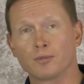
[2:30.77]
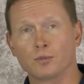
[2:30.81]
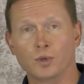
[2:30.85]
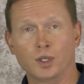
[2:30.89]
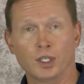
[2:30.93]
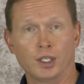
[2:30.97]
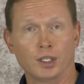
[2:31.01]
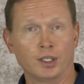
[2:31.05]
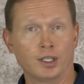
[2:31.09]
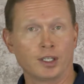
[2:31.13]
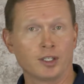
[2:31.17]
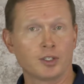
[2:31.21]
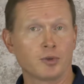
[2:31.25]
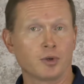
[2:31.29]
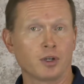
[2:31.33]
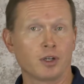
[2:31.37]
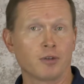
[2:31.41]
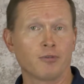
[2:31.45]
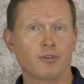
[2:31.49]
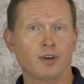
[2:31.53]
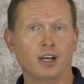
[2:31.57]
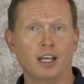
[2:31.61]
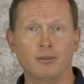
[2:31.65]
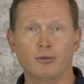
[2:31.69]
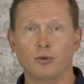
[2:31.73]
We can get
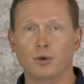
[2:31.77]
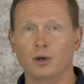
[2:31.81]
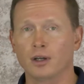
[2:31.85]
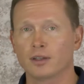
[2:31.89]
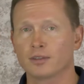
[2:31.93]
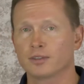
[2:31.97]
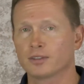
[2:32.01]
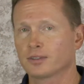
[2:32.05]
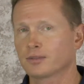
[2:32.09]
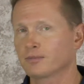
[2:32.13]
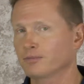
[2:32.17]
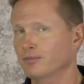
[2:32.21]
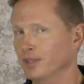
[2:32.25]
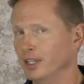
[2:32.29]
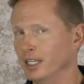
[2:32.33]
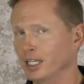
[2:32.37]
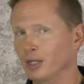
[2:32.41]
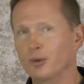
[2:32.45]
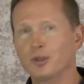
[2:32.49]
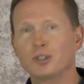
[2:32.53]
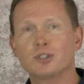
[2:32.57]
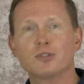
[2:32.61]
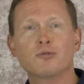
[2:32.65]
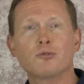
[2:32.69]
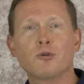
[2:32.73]
25 watts, then it
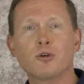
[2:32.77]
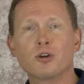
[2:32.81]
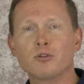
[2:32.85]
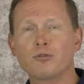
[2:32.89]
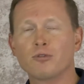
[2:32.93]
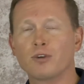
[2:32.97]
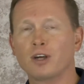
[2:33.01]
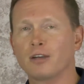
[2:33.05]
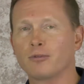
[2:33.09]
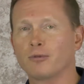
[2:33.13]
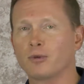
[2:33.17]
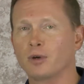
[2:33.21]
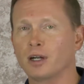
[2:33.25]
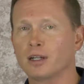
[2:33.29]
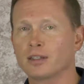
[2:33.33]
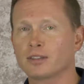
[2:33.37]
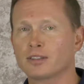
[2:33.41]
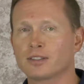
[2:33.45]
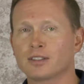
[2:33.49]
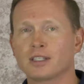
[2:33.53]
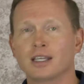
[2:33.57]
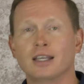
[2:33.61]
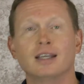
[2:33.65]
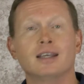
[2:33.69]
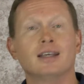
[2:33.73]
went to 45
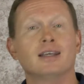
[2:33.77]
watts.